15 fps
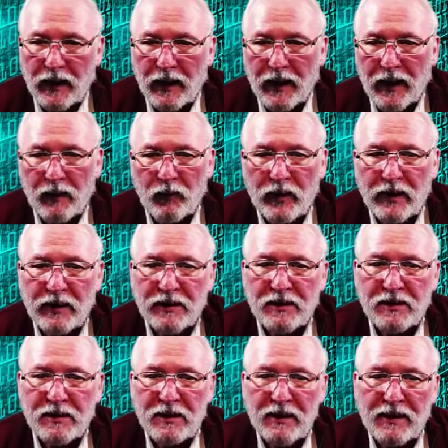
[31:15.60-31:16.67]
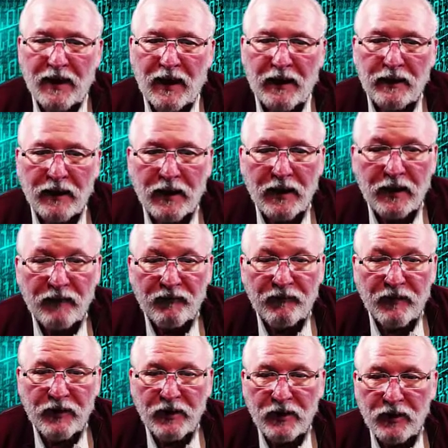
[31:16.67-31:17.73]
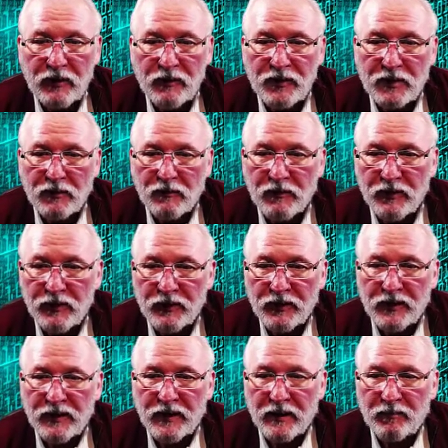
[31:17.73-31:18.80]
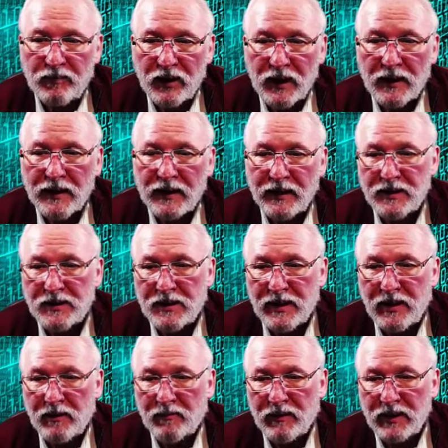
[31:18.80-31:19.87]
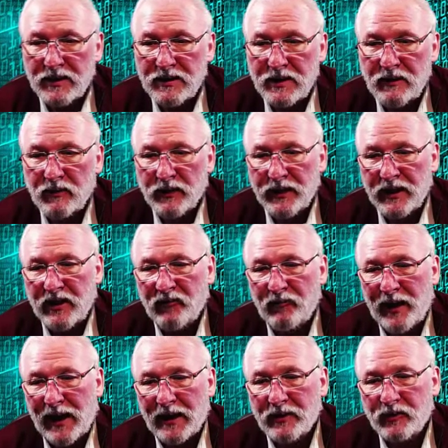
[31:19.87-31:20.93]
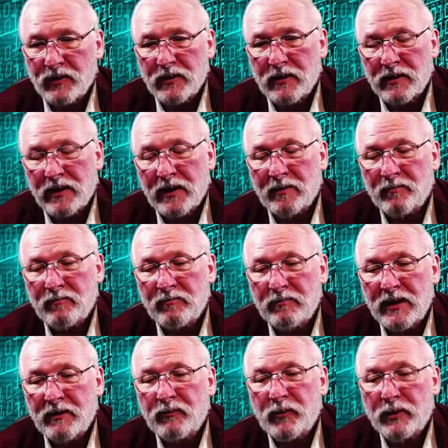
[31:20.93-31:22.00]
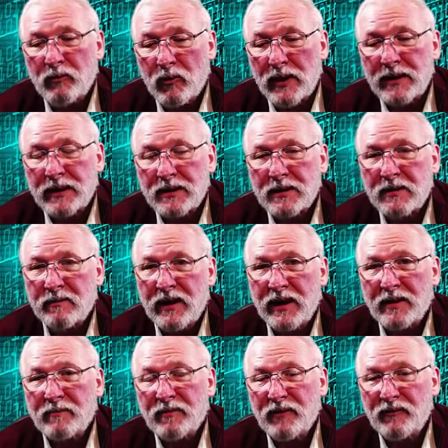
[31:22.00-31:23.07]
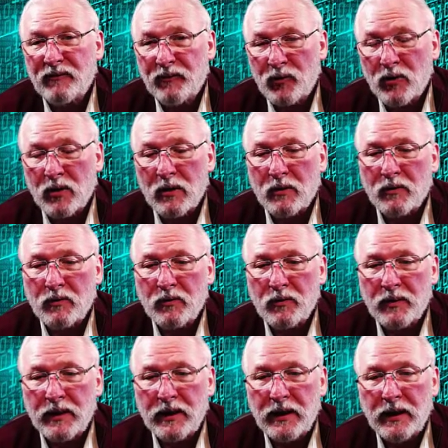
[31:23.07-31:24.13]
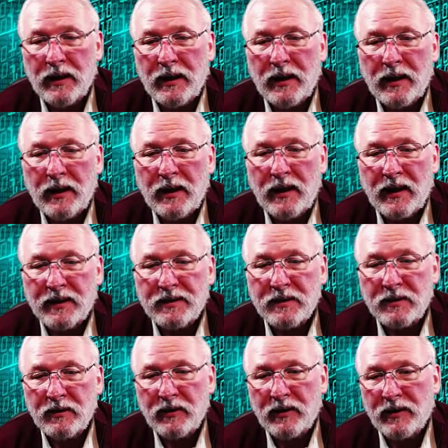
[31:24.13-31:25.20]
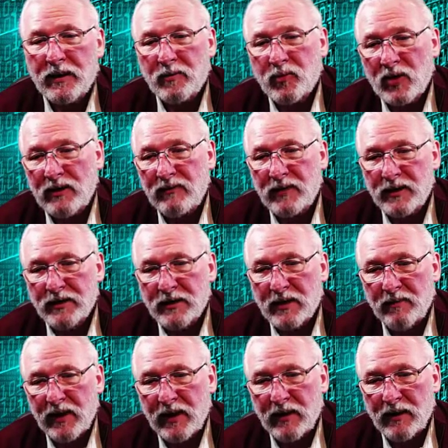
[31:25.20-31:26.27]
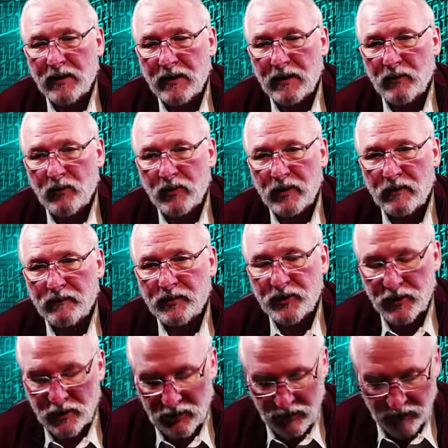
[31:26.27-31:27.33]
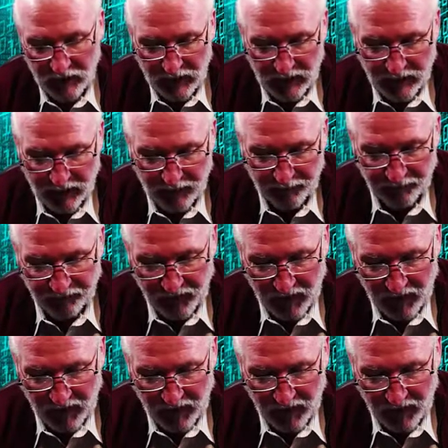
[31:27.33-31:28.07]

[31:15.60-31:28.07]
And we can see that for the user root, the plugin is now MySQL native password. If we'd run this command before we executed our previous command, it would have shown